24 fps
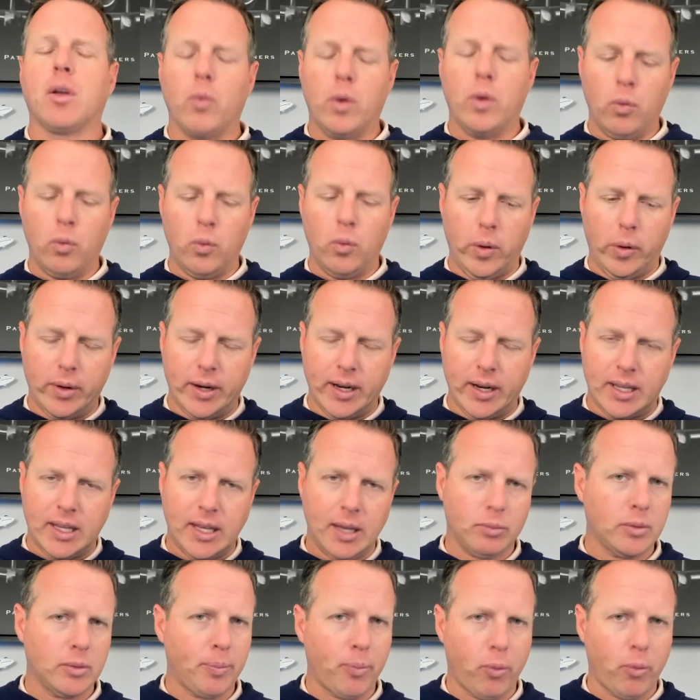We want to
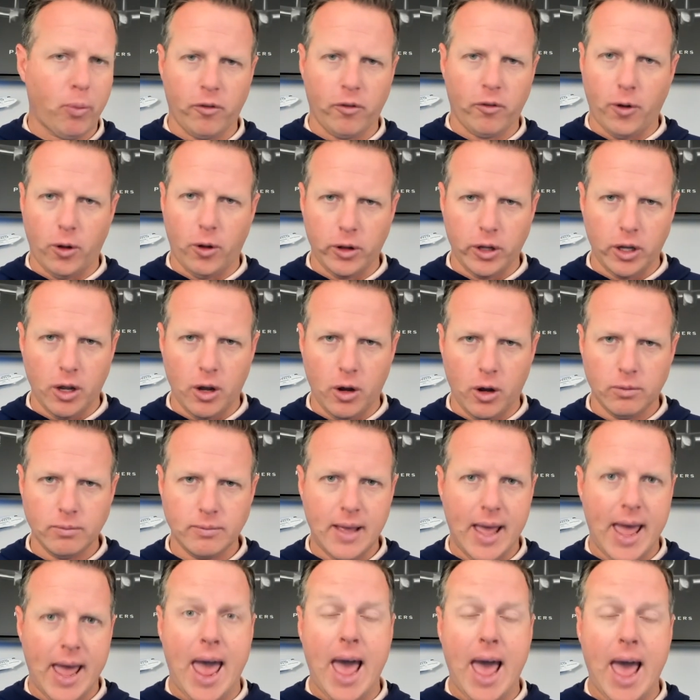keep the portfolio
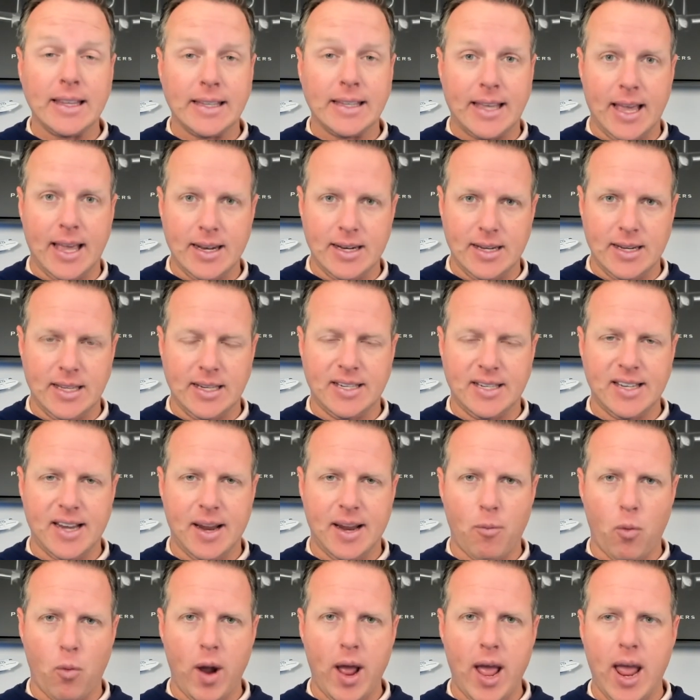allocated the
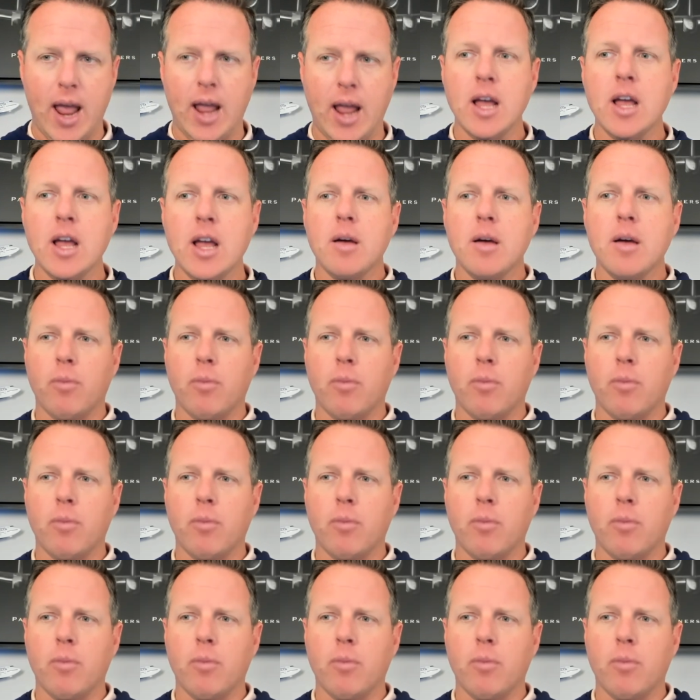same way,